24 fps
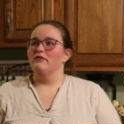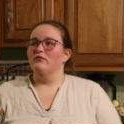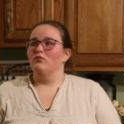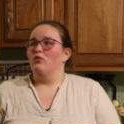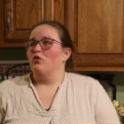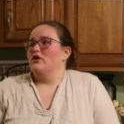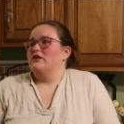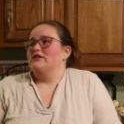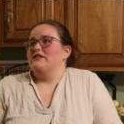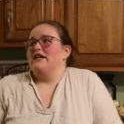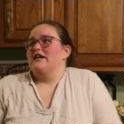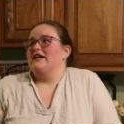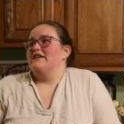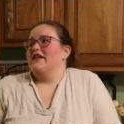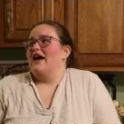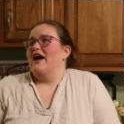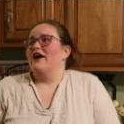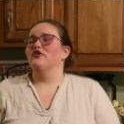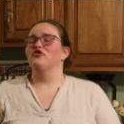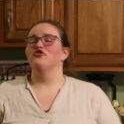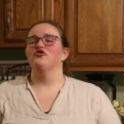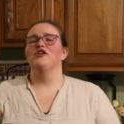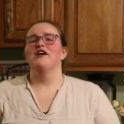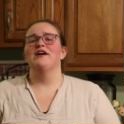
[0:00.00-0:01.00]
one day
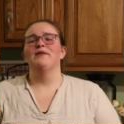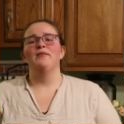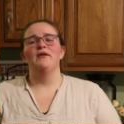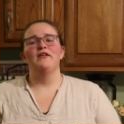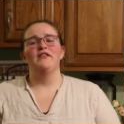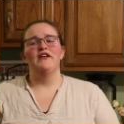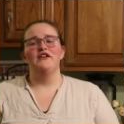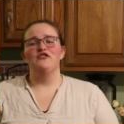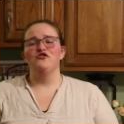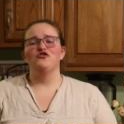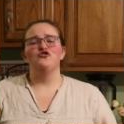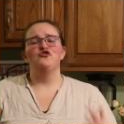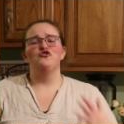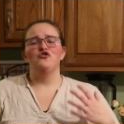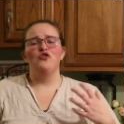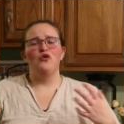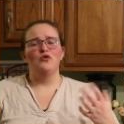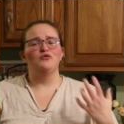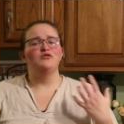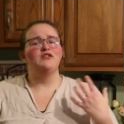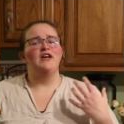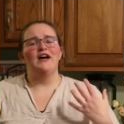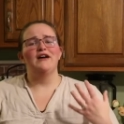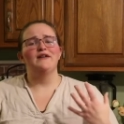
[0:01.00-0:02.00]
that grandma that just
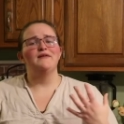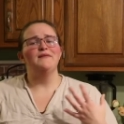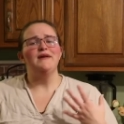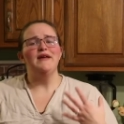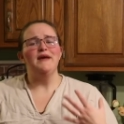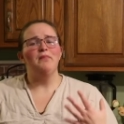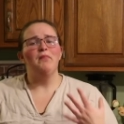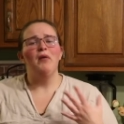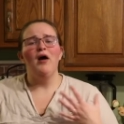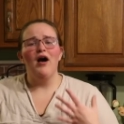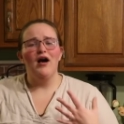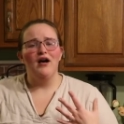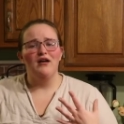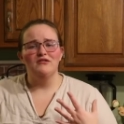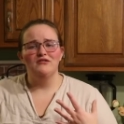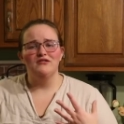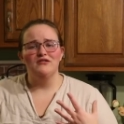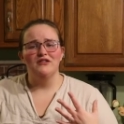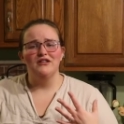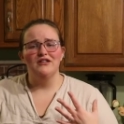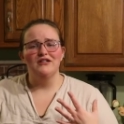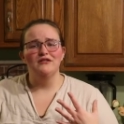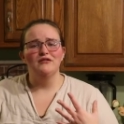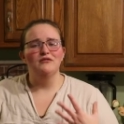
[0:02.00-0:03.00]
knows how to make
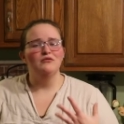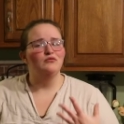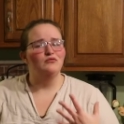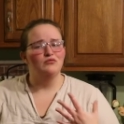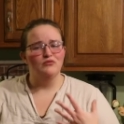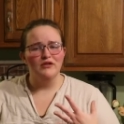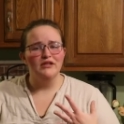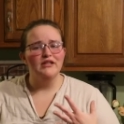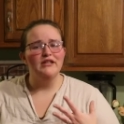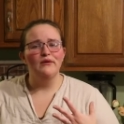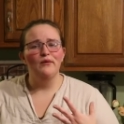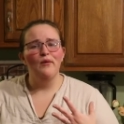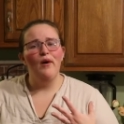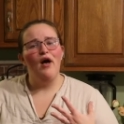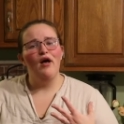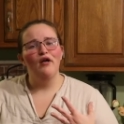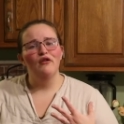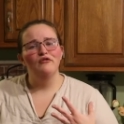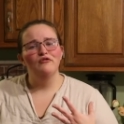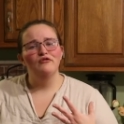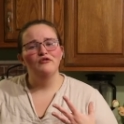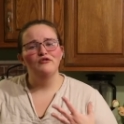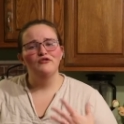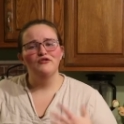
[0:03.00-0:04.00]
pasta really
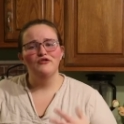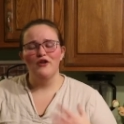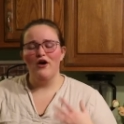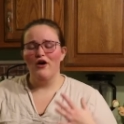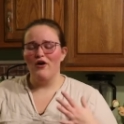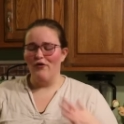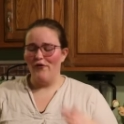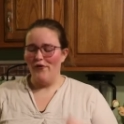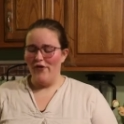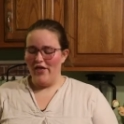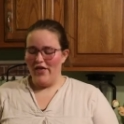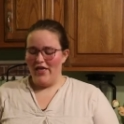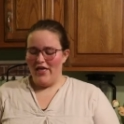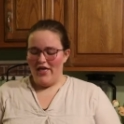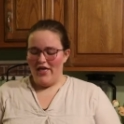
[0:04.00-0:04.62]
well. So